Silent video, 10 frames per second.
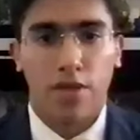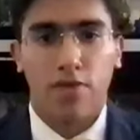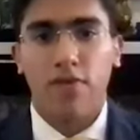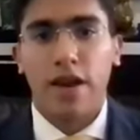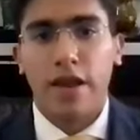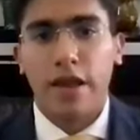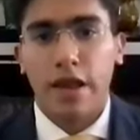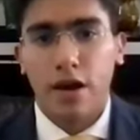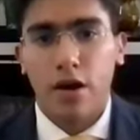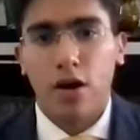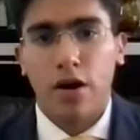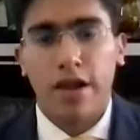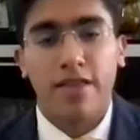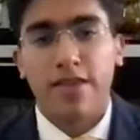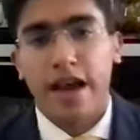that's very
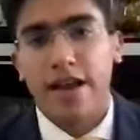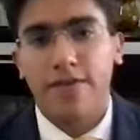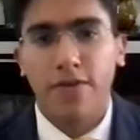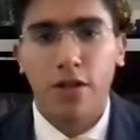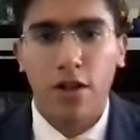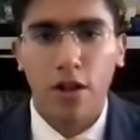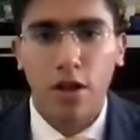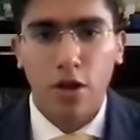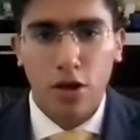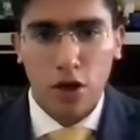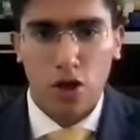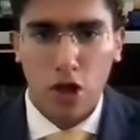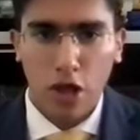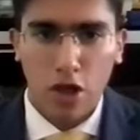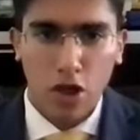insightful,
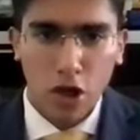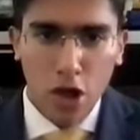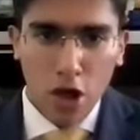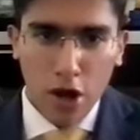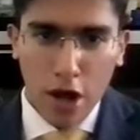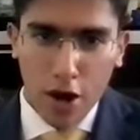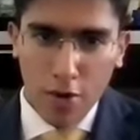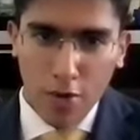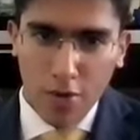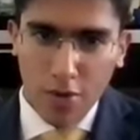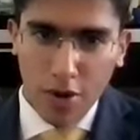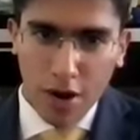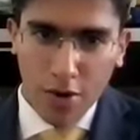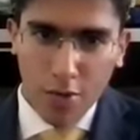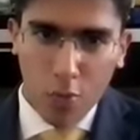Yashish. Now,
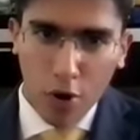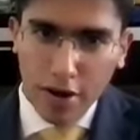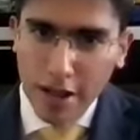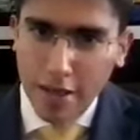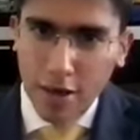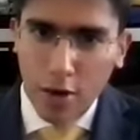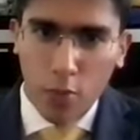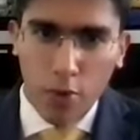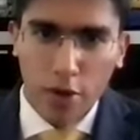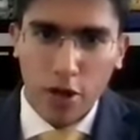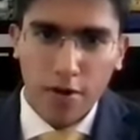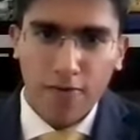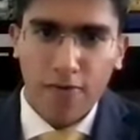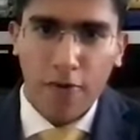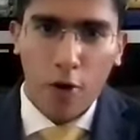what is your vision
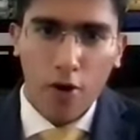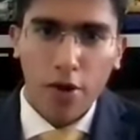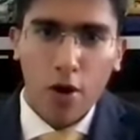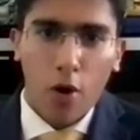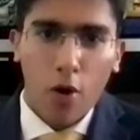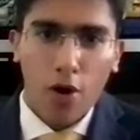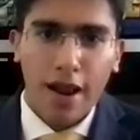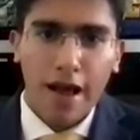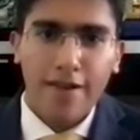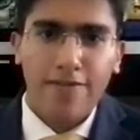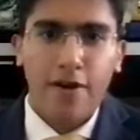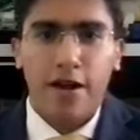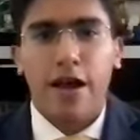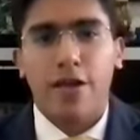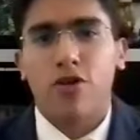for the online
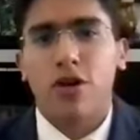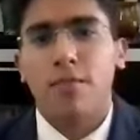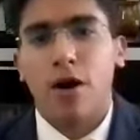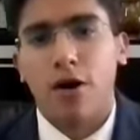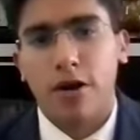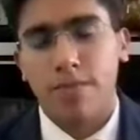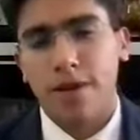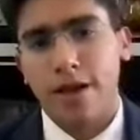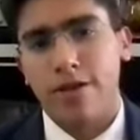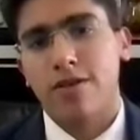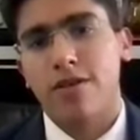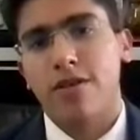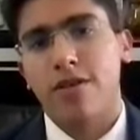financial marketplace?